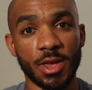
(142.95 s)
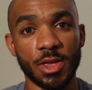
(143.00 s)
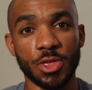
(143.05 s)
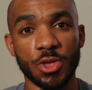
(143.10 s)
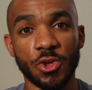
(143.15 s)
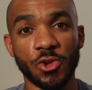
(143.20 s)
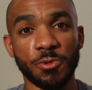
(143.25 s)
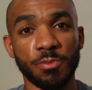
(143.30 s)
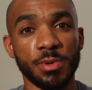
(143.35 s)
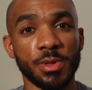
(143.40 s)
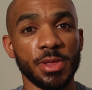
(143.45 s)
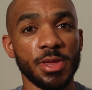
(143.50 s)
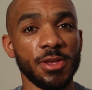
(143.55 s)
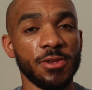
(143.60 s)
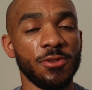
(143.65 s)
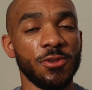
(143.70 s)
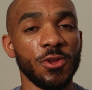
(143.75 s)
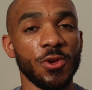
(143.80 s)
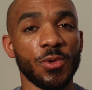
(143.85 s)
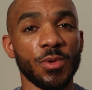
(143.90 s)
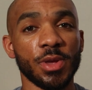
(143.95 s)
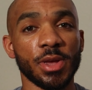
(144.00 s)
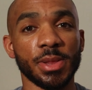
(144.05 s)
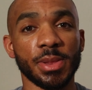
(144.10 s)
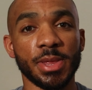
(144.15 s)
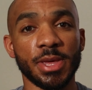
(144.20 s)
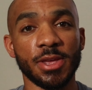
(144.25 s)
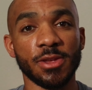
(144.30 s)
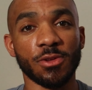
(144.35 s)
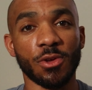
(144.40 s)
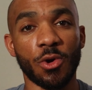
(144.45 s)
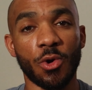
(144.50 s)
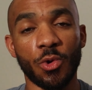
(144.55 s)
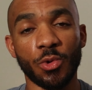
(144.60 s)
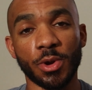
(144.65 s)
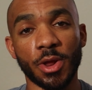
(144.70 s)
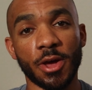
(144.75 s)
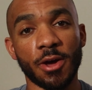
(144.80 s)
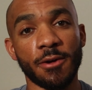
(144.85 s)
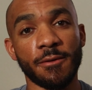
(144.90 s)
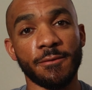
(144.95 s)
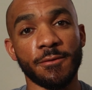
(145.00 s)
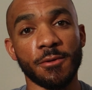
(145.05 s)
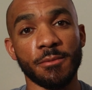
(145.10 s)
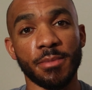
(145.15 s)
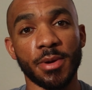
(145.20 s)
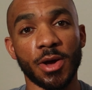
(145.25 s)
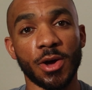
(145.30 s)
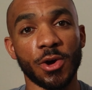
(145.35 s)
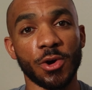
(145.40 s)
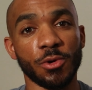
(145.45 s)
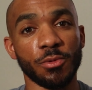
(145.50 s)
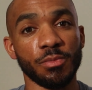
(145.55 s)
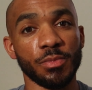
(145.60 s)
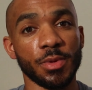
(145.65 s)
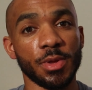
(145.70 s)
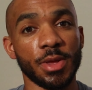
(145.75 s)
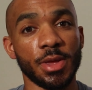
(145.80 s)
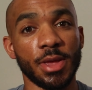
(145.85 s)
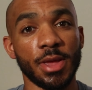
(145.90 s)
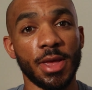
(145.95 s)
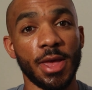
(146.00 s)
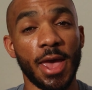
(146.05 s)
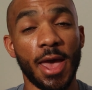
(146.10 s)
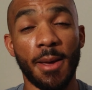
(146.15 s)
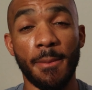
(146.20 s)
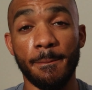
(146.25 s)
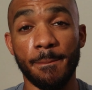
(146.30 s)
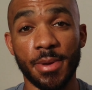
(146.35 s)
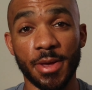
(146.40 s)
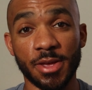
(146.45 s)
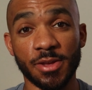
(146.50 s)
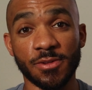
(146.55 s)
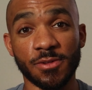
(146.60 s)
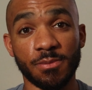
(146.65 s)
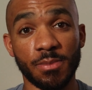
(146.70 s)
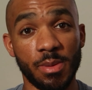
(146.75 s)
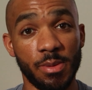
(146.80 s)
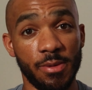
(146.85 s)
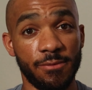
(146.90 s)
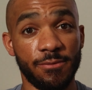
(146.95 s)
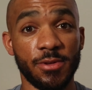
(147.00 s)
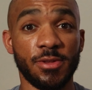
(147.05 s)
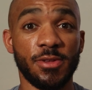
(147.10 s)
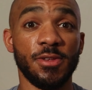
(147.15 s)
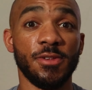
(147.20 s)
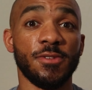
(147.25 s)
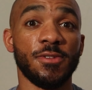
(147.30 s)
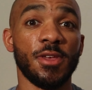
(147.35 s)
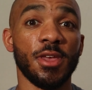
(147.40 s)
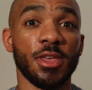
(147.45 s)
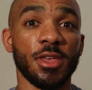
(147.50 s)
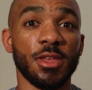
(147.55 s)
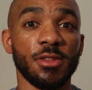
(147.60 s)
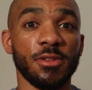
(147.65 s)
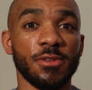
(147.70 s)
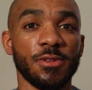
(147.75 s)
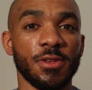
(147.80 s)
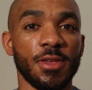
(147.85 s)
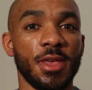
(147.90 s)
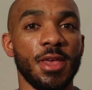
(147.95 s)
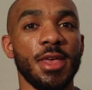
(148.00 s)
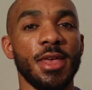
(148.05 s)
You should be at least hold out for about, at best, maybe 15 seconds.